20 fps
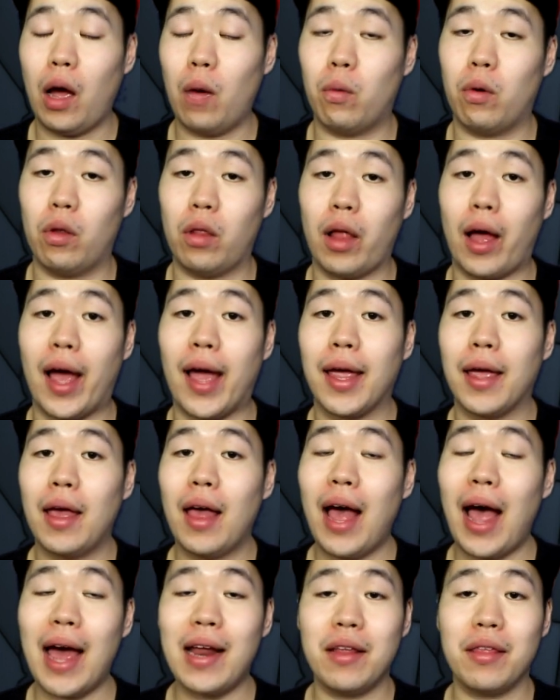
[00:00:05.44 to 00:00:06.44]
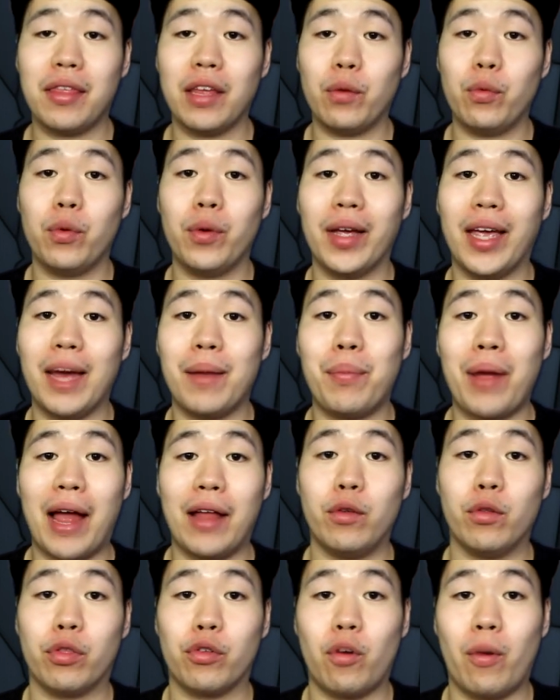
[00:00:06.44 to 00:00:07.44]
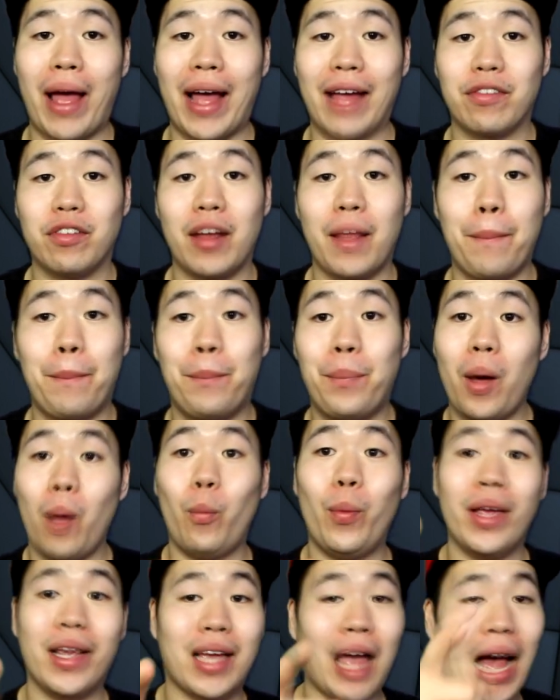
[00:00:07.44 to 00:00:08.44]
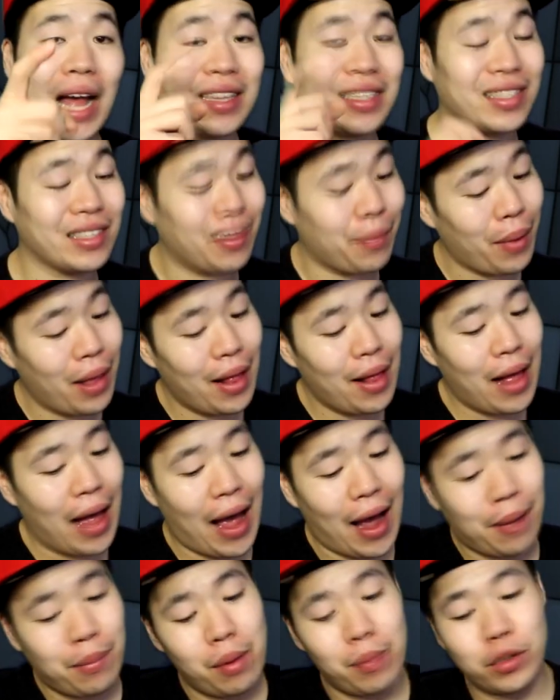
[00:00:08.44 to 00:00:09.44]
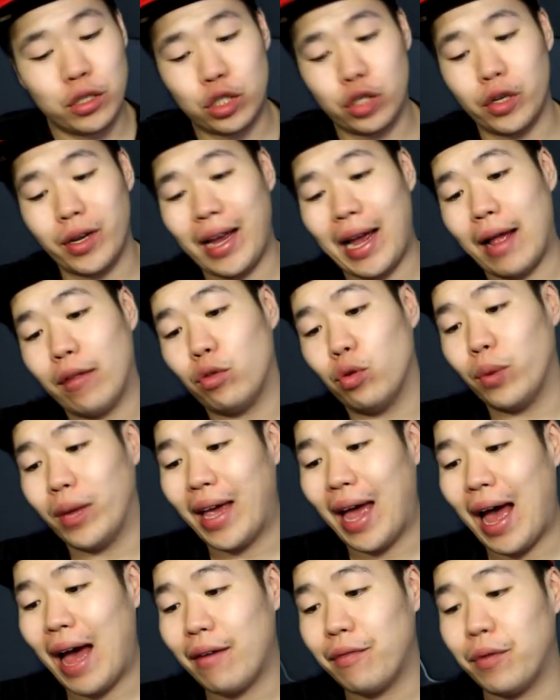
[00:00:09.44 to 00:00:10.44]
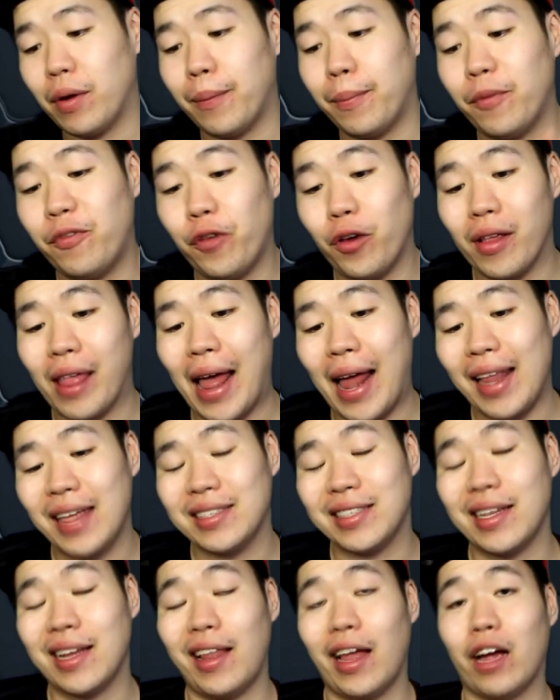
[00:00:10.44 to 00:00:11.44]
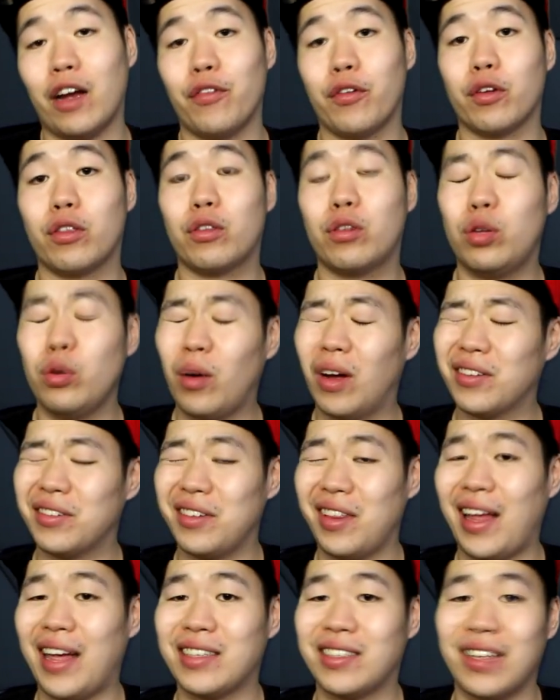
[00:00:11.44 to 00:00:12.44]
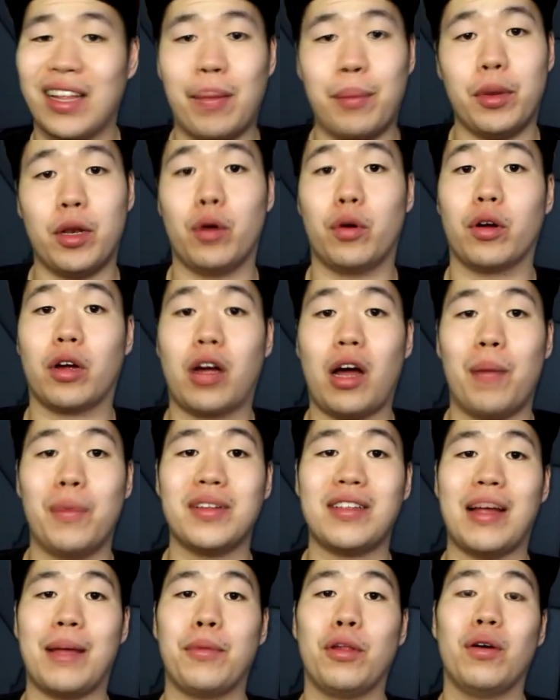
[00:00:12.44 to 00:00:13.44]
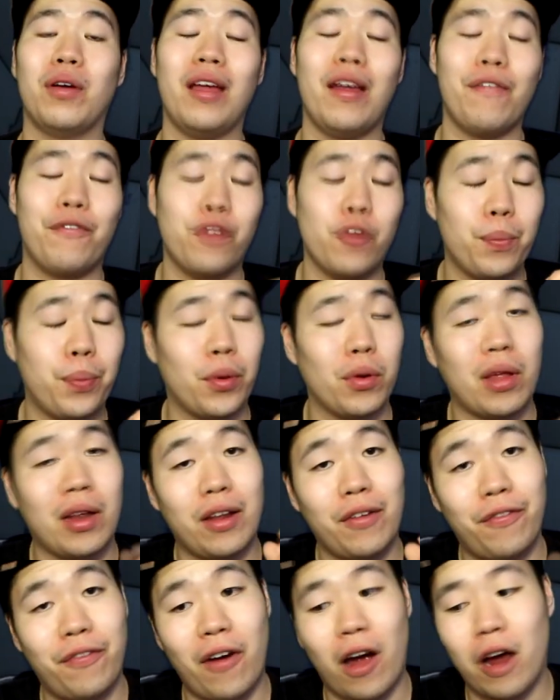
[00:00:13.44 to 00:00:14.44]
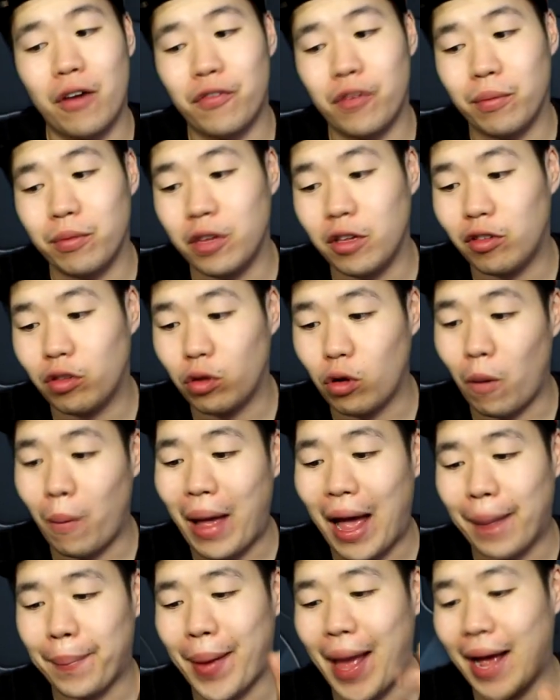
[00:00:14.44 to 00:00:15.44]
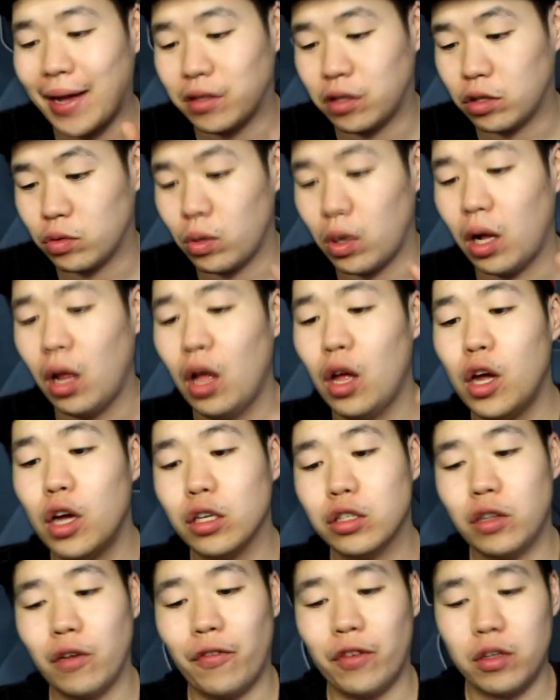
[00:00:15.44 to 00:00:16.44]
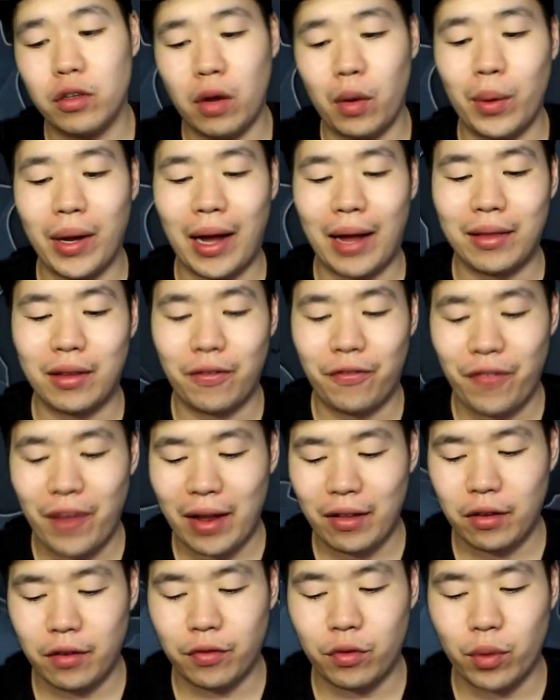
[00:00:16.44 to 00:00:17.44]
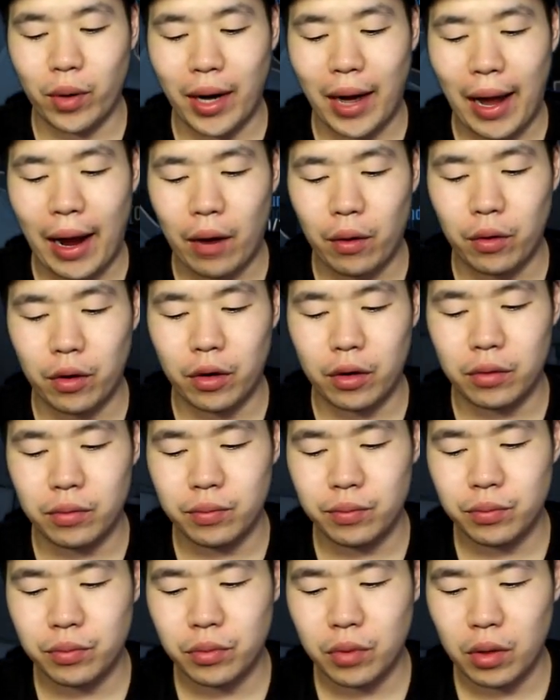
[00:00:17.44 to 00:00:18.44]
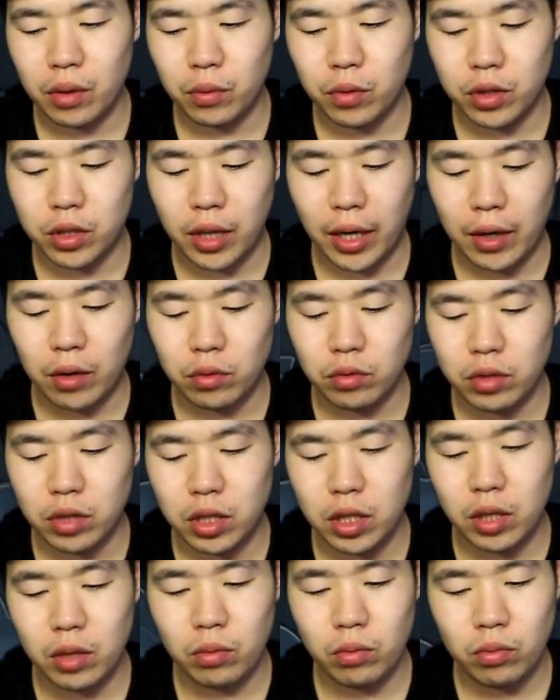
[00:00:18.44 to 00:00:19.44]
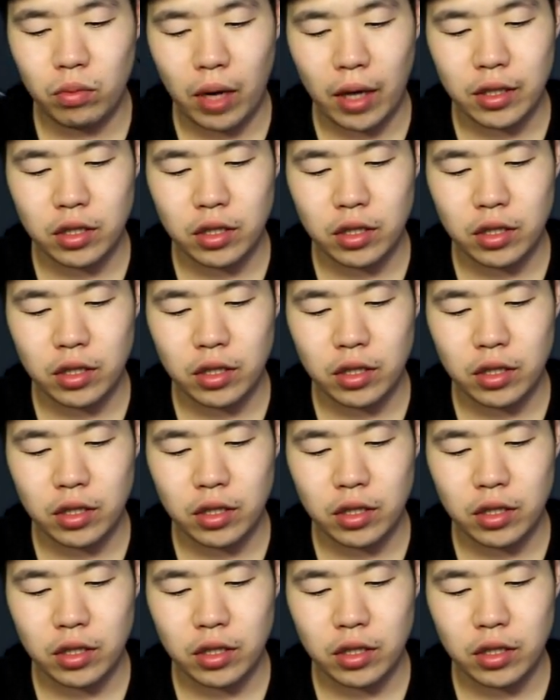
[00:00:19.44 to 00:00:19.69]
I won't lie, I didn't think we would get brand new throwback today, but we got some. Um, let me show you guys who we have. Uh, before that, let's say like over 200 likes, and let me know in the comments down below if you pulled any fire from these throwback packs as well. So first of all, we got defensive Dwight Howard, which I don't see.